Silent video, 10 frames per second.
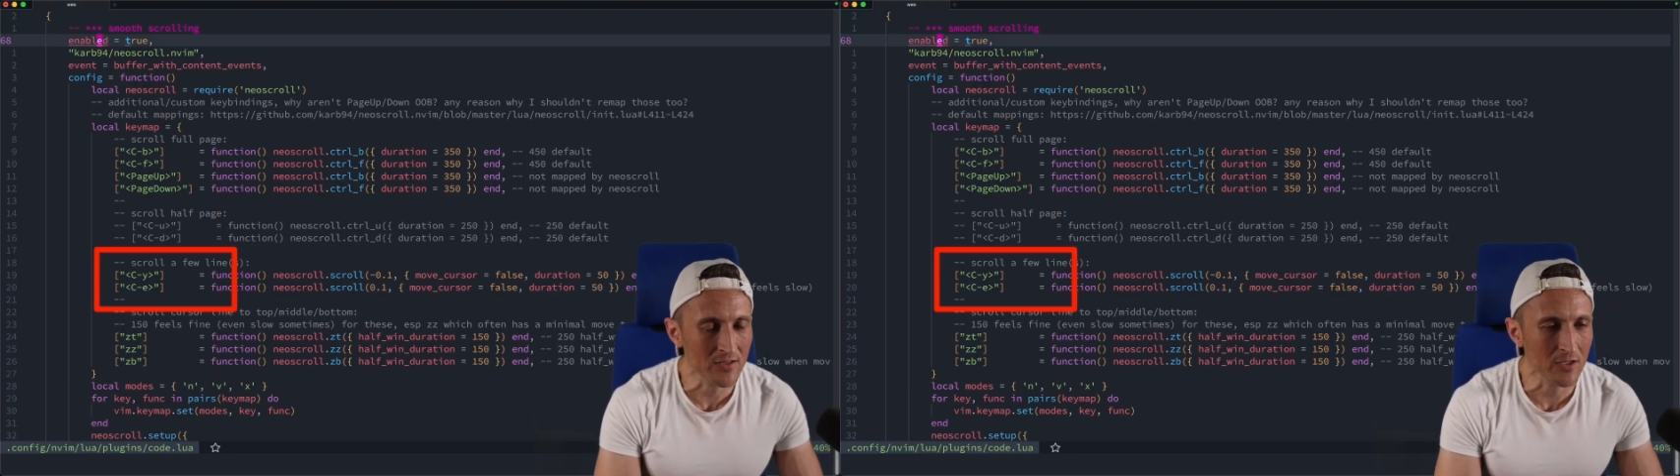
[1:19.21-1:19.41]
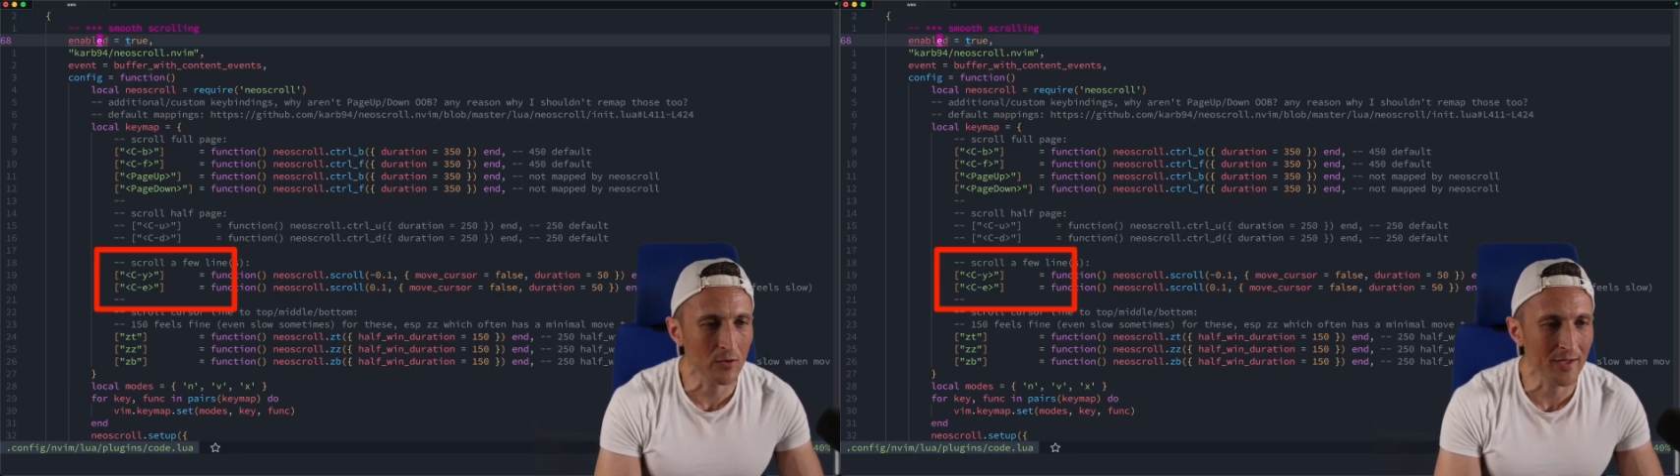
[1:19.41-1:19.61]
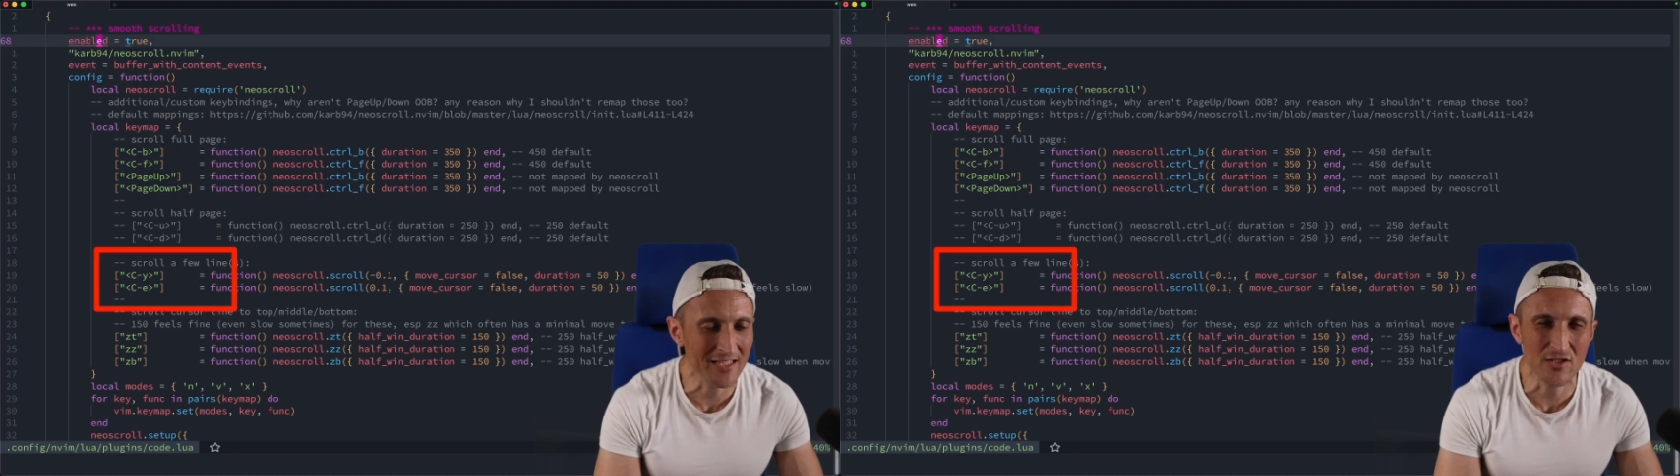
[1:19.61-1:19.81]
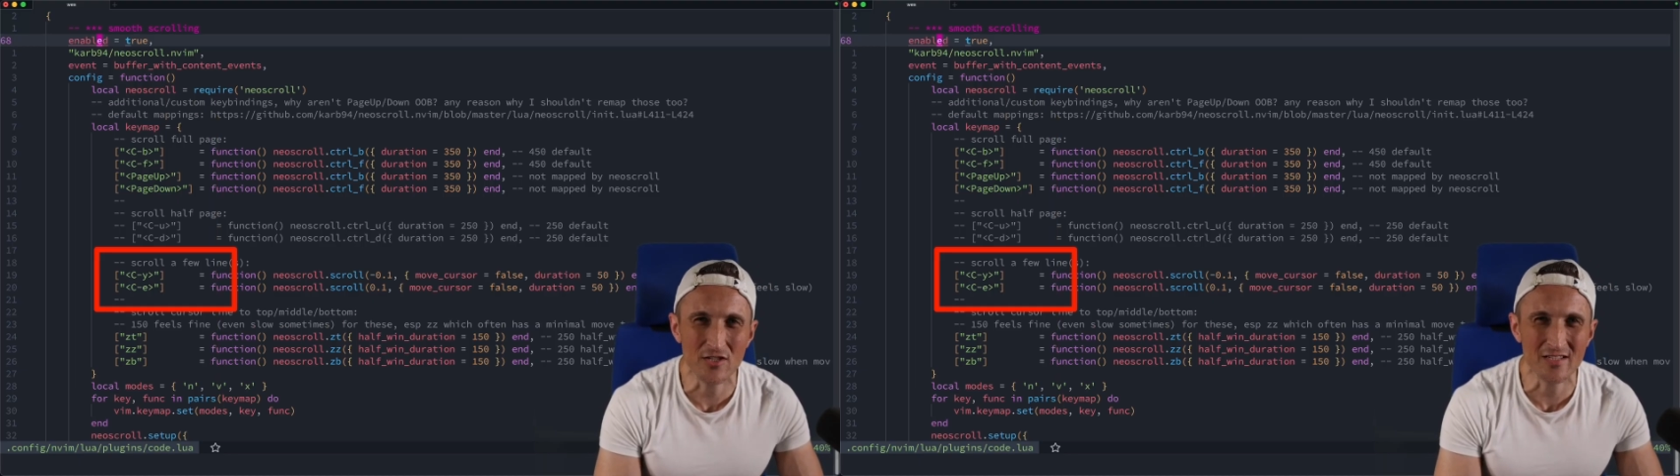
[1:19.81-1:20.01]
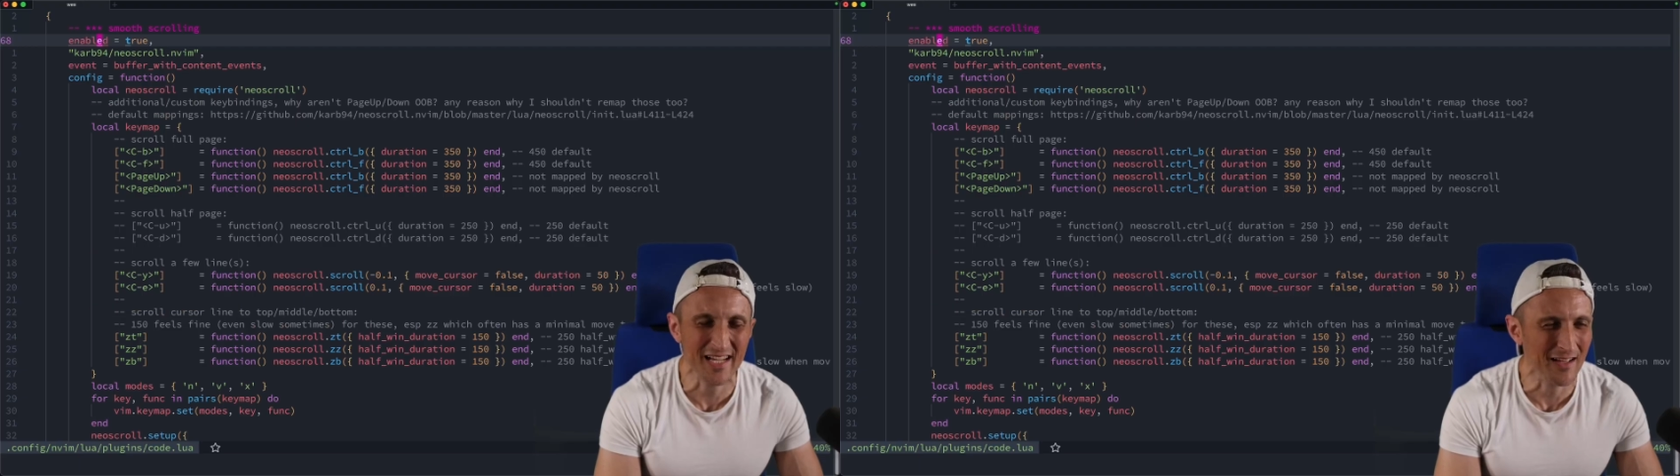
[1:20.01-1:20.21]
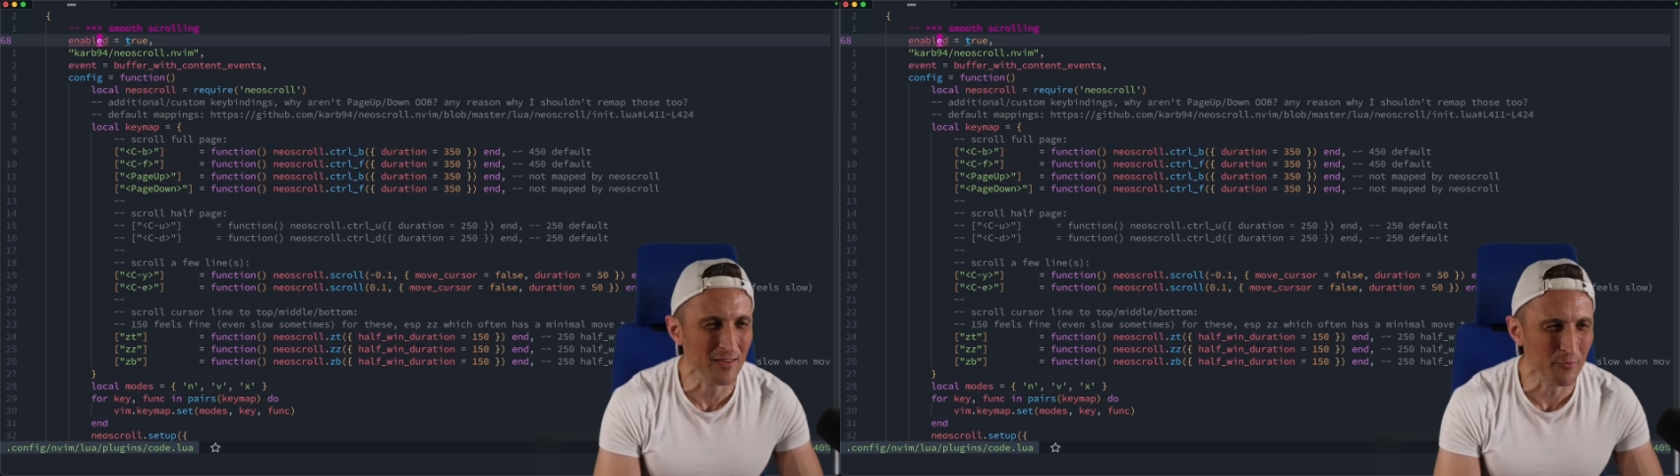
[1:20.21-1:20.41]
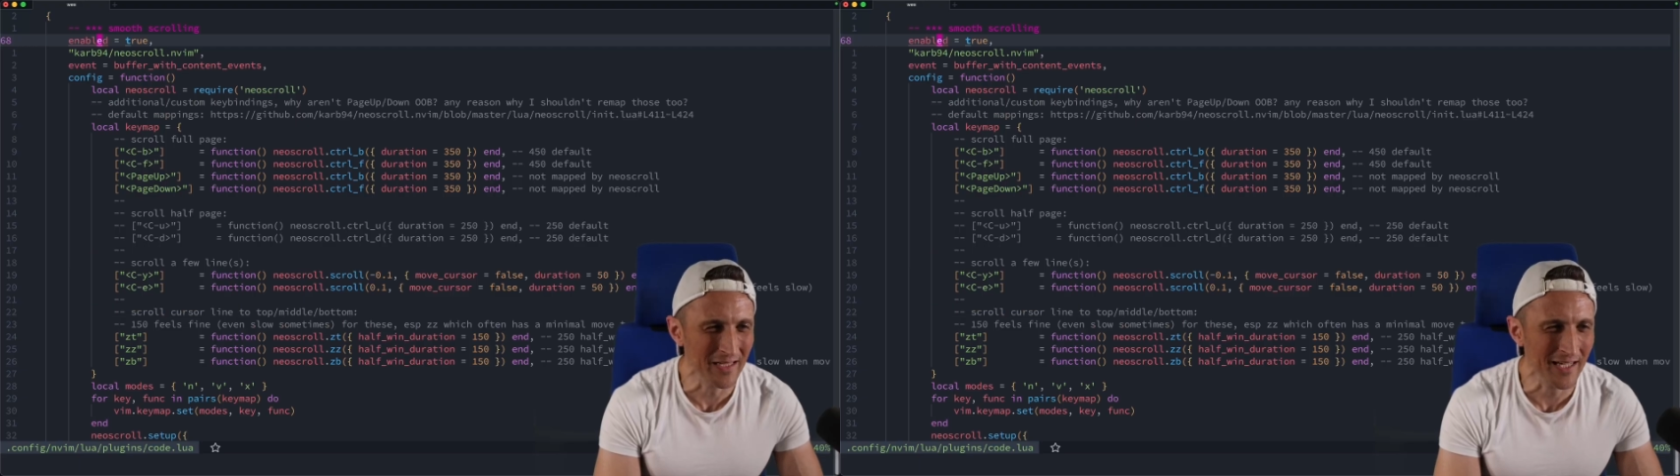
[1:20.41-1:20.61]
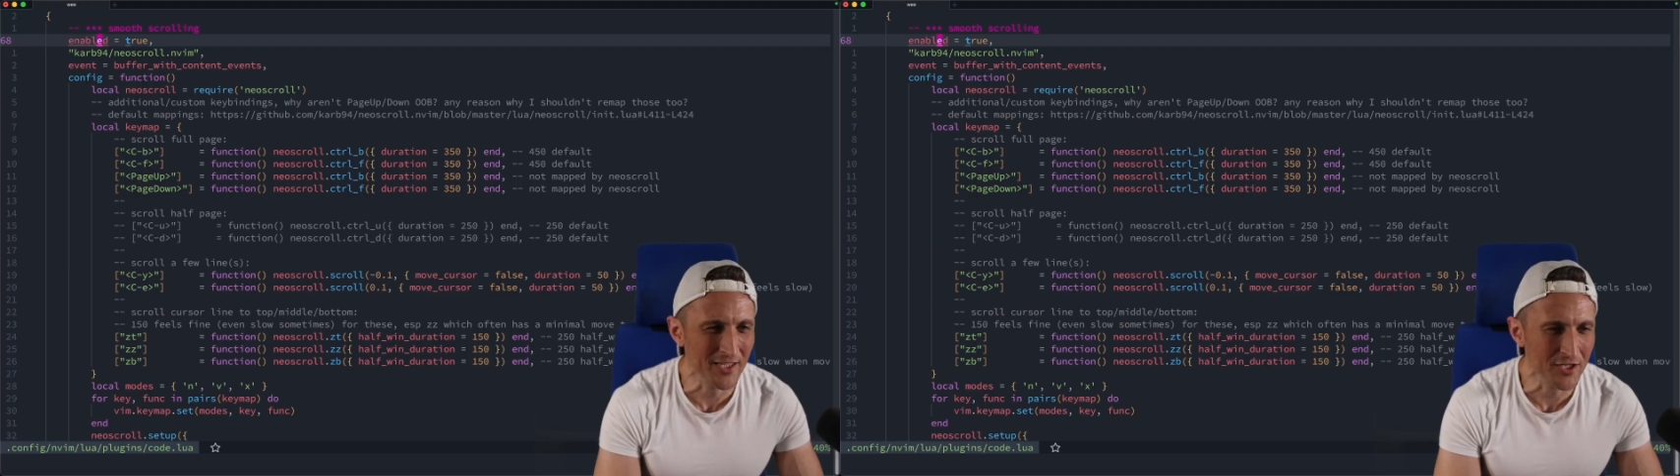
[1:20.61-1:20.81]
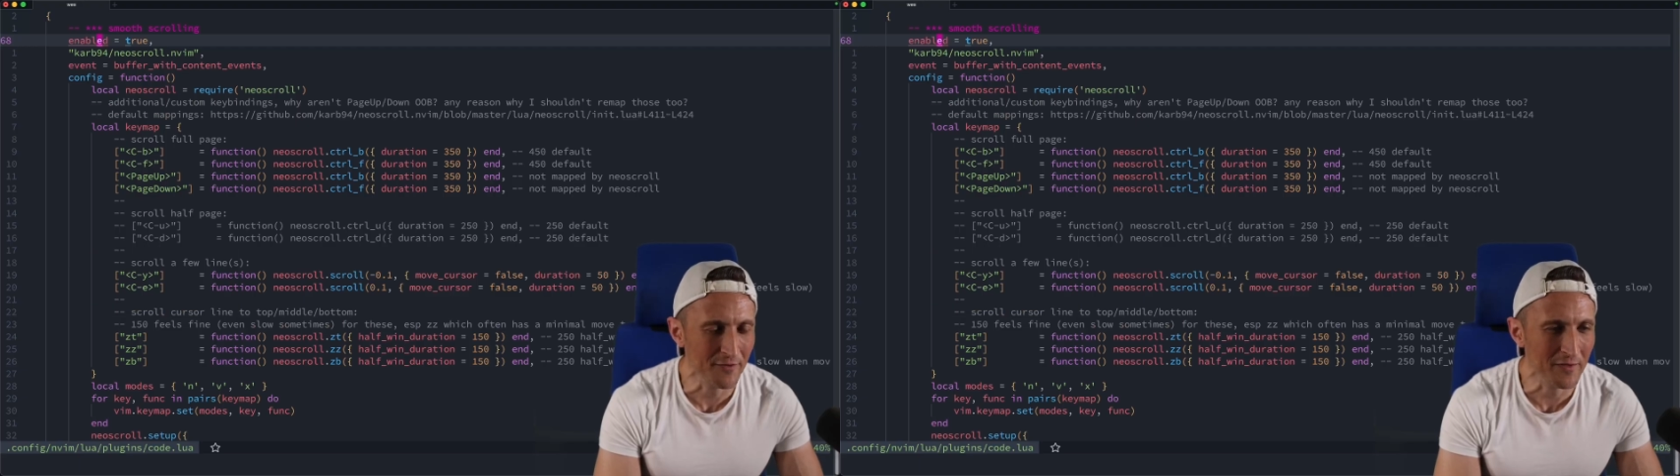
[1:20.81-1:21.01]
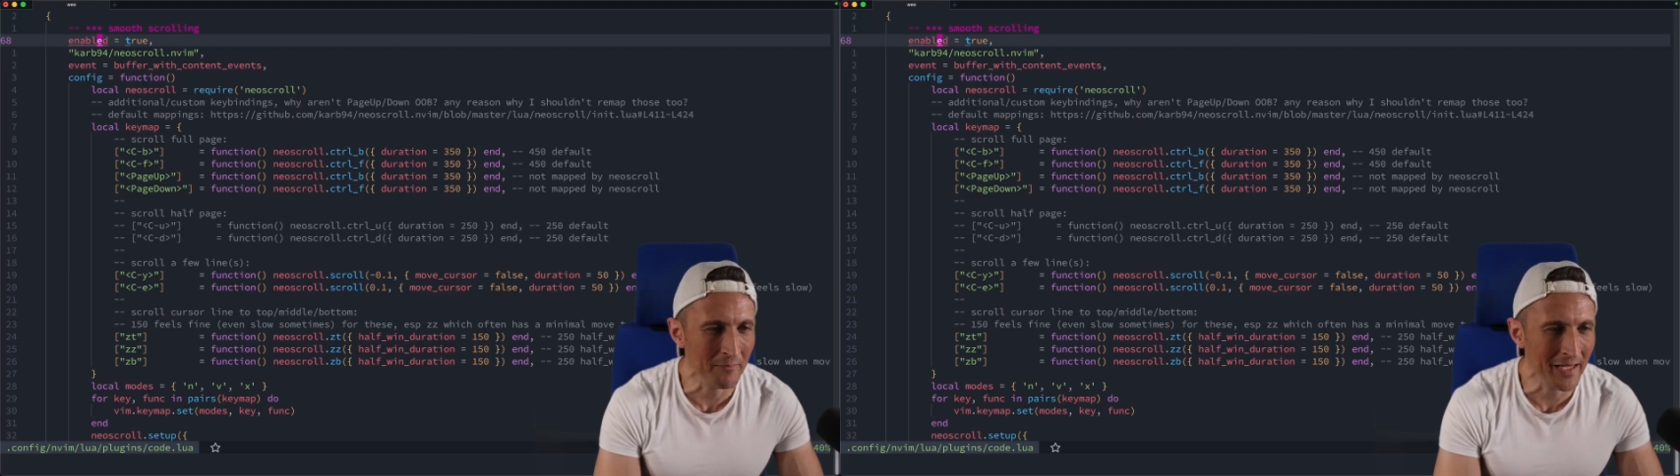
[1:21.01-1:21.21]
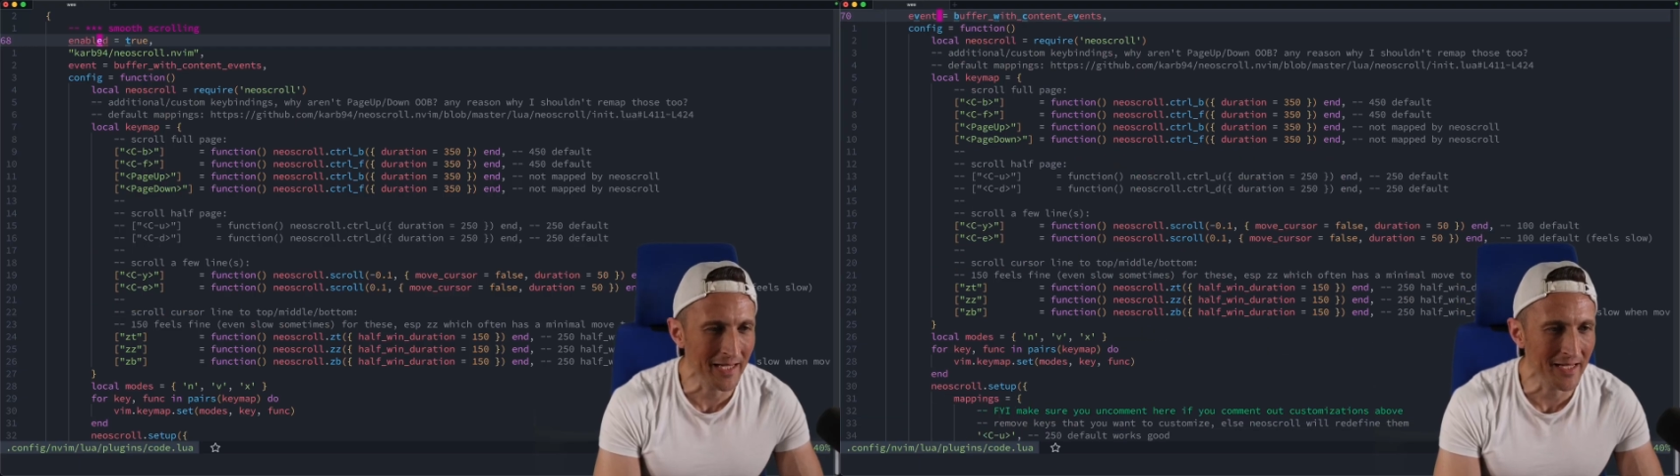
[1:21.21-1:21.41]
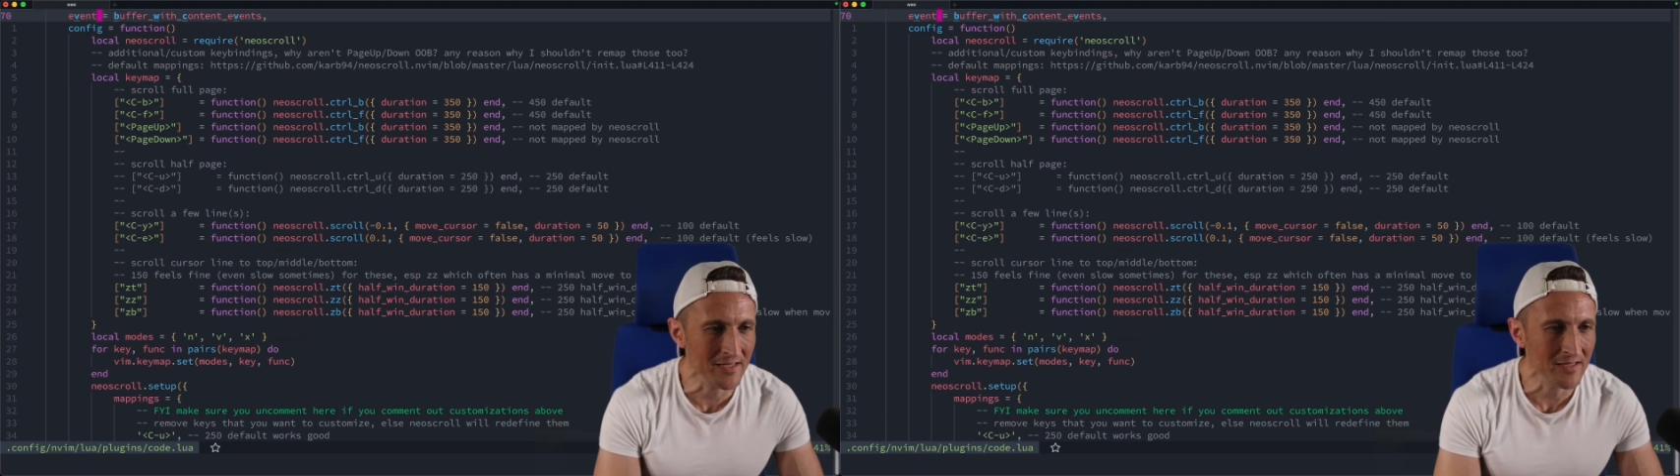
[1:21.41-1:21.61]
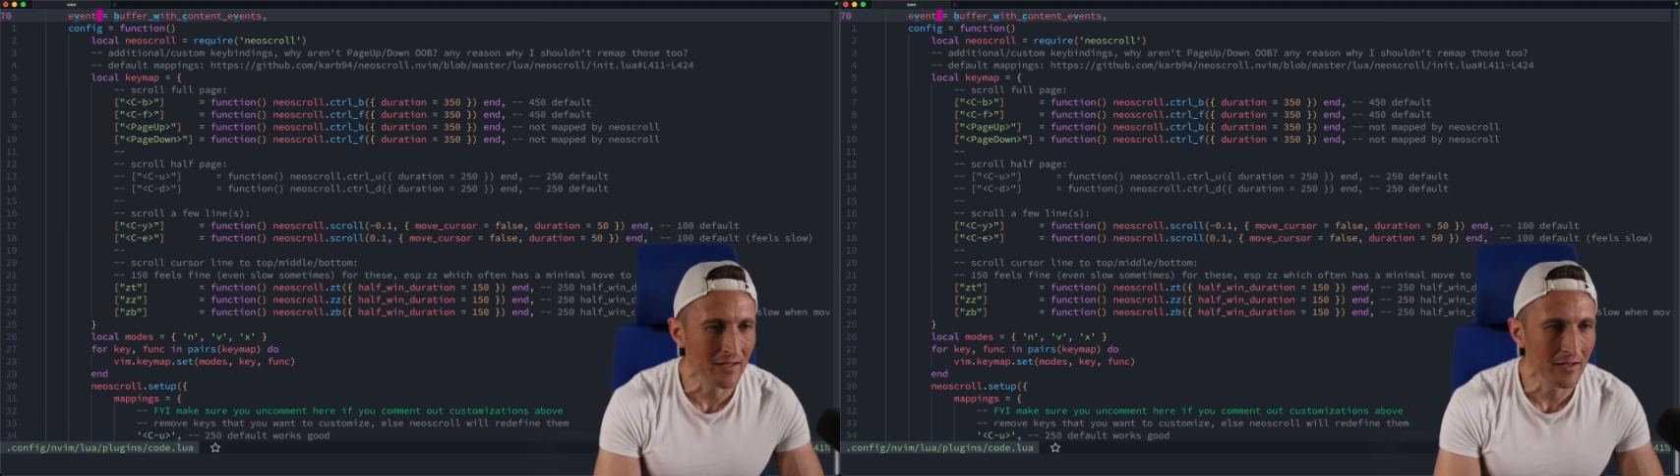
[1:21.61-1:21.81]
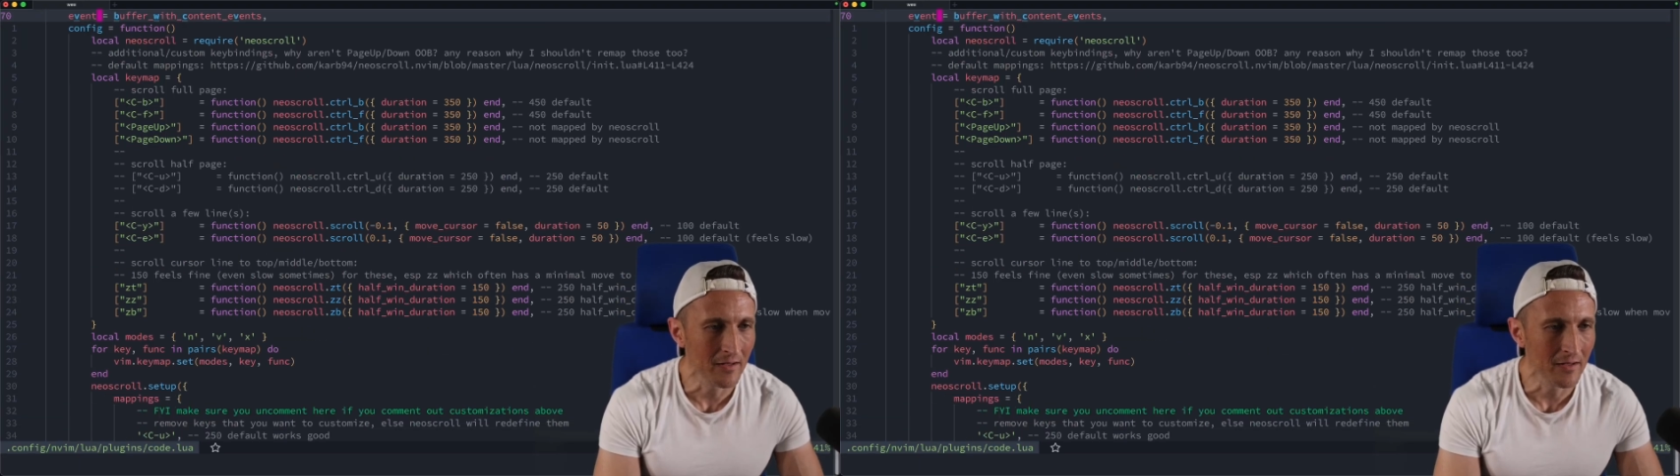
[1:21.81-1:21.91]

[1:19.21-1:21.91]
so that's just like a three line shift in my case.